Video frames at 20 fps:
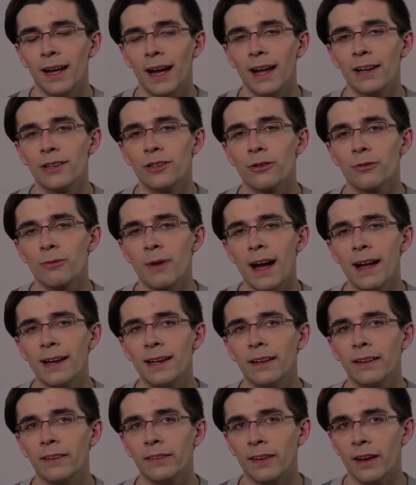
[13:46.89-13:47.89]
and your
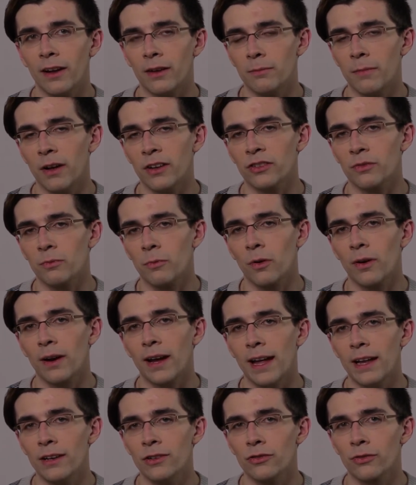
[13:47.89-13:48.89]
writing sound much
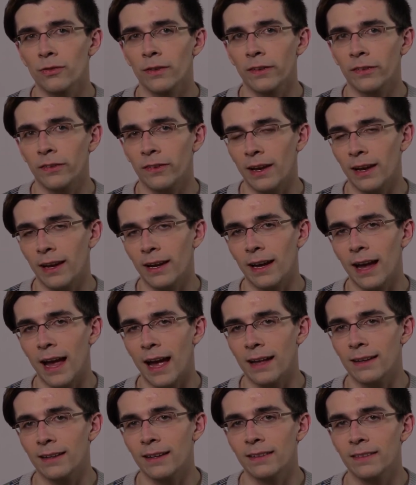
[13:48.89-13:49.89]
more interesting
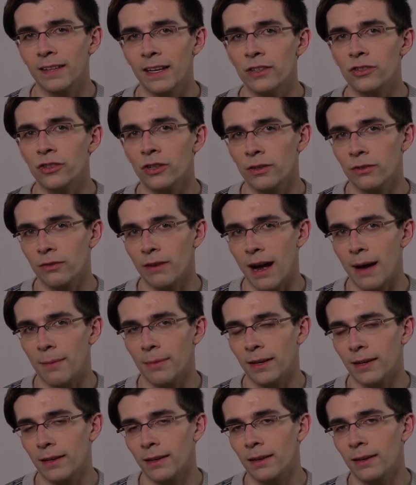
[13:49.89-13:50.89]
and
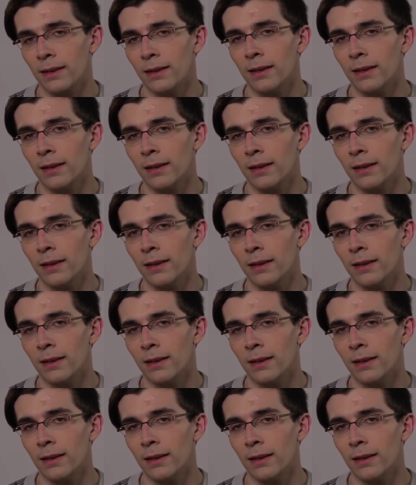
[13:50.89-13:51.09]
attention-grabbing.